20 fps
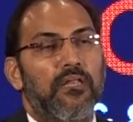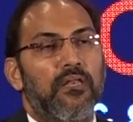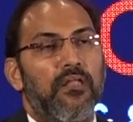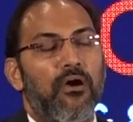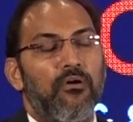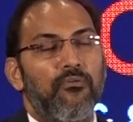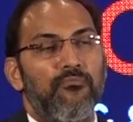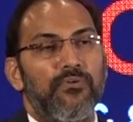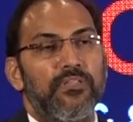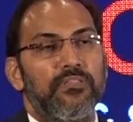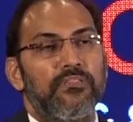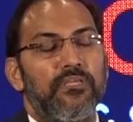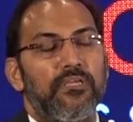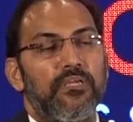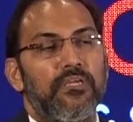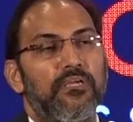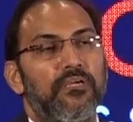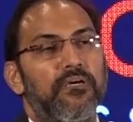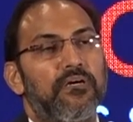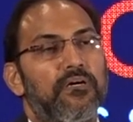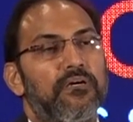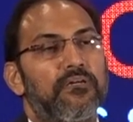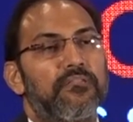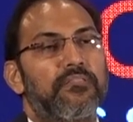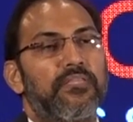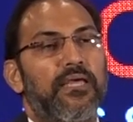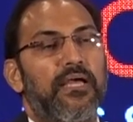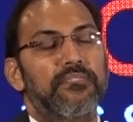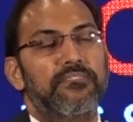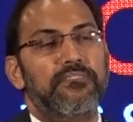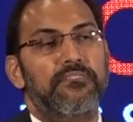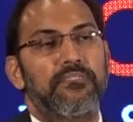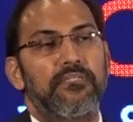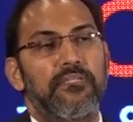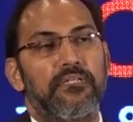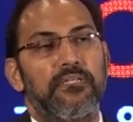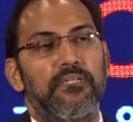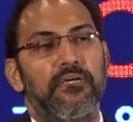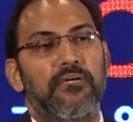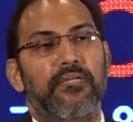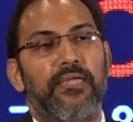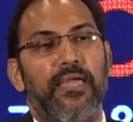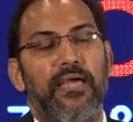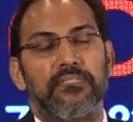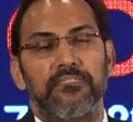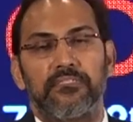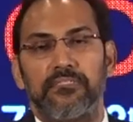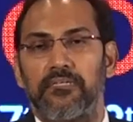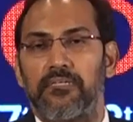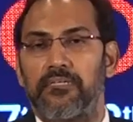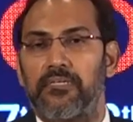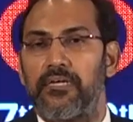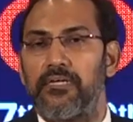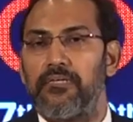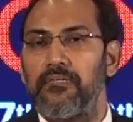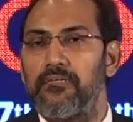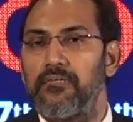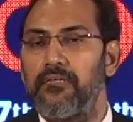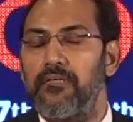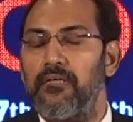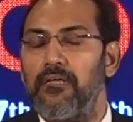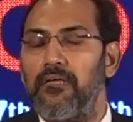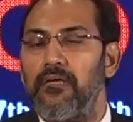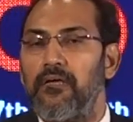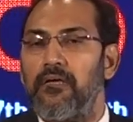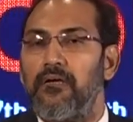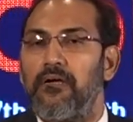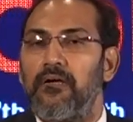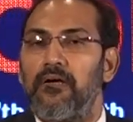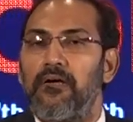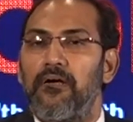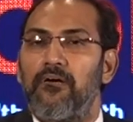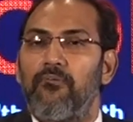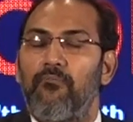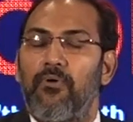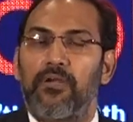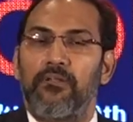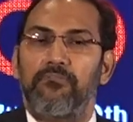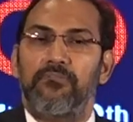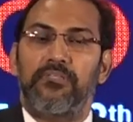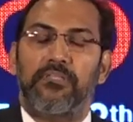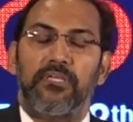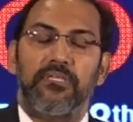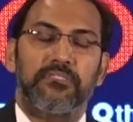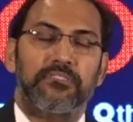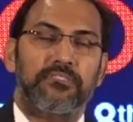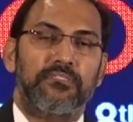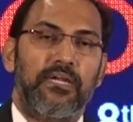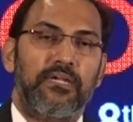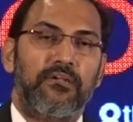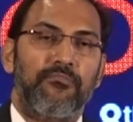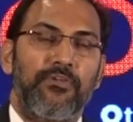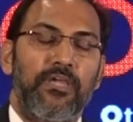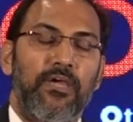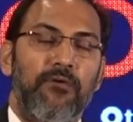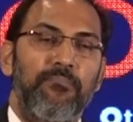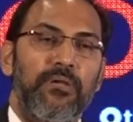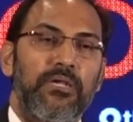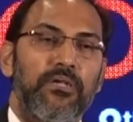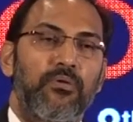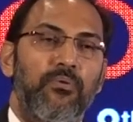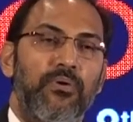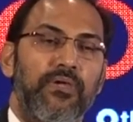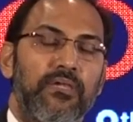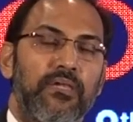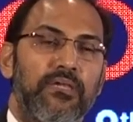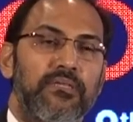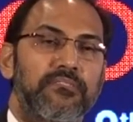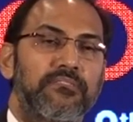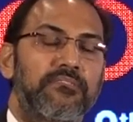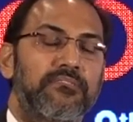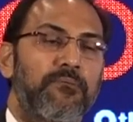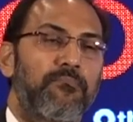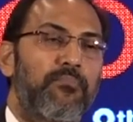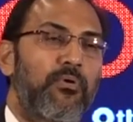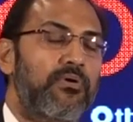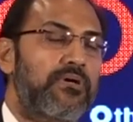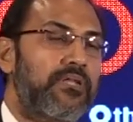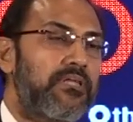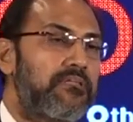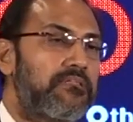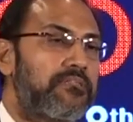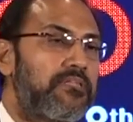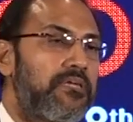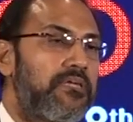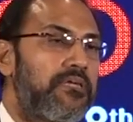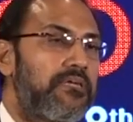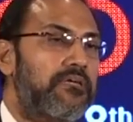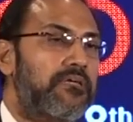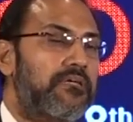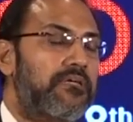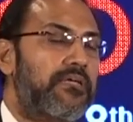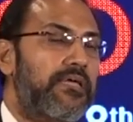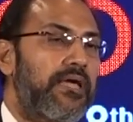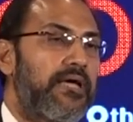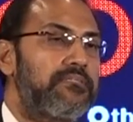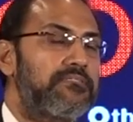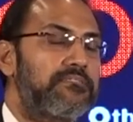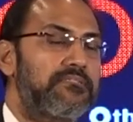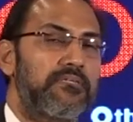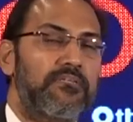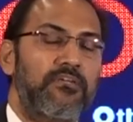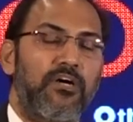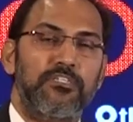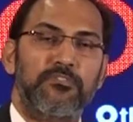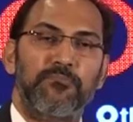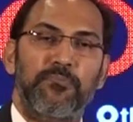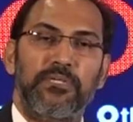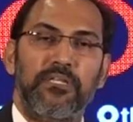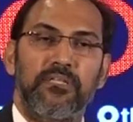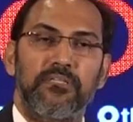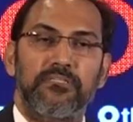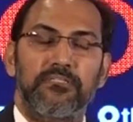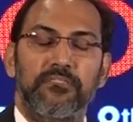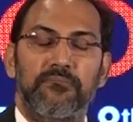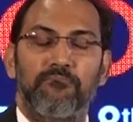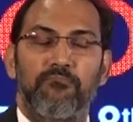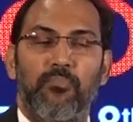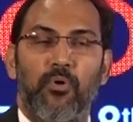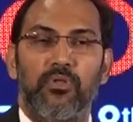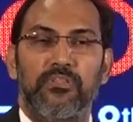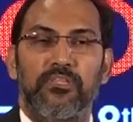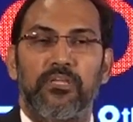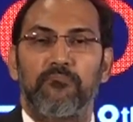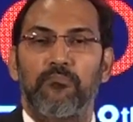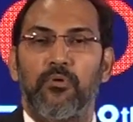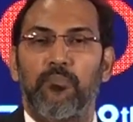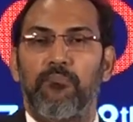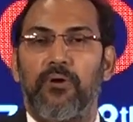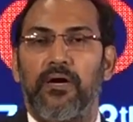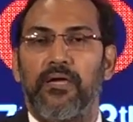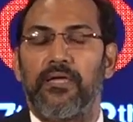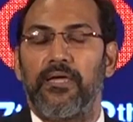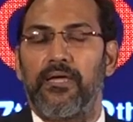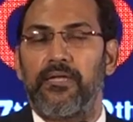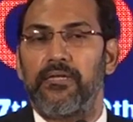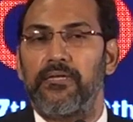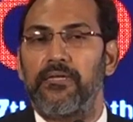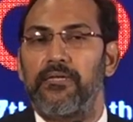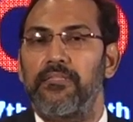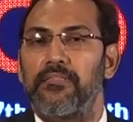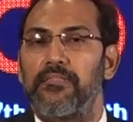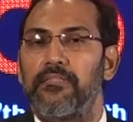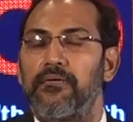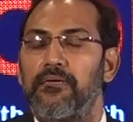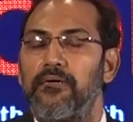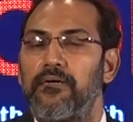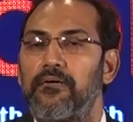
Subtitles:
along with the National Cancer Grid. One of the things that we have been doing is supporting the cancer hospitals, both in Mumbai and in